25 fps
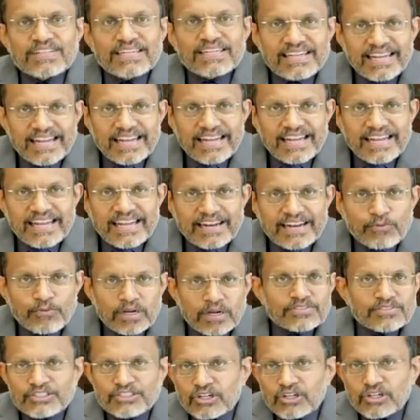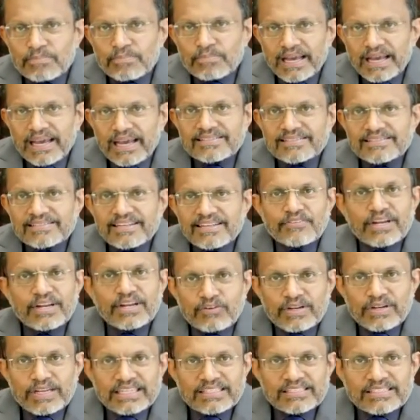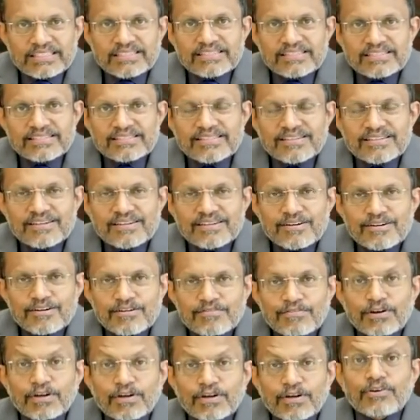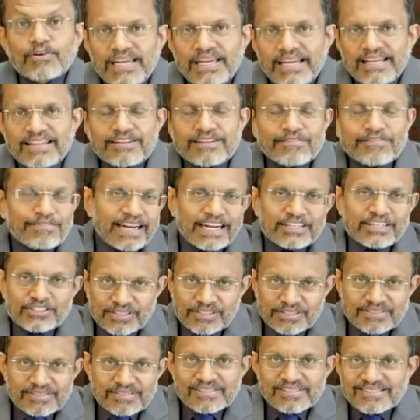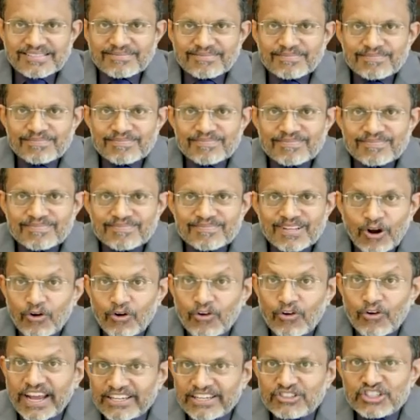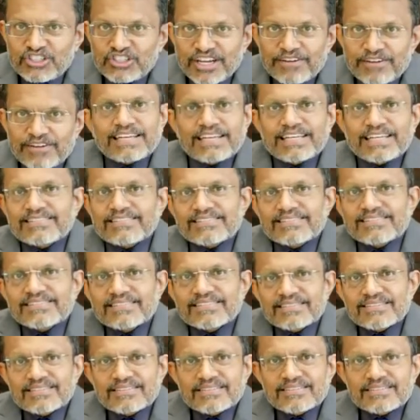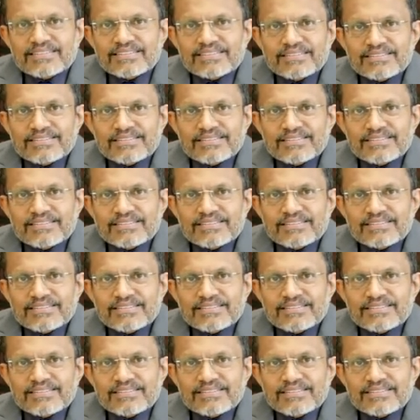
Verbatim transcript: of the Network of Central Banks and Regulators for Greening the Financial System, or NGFS.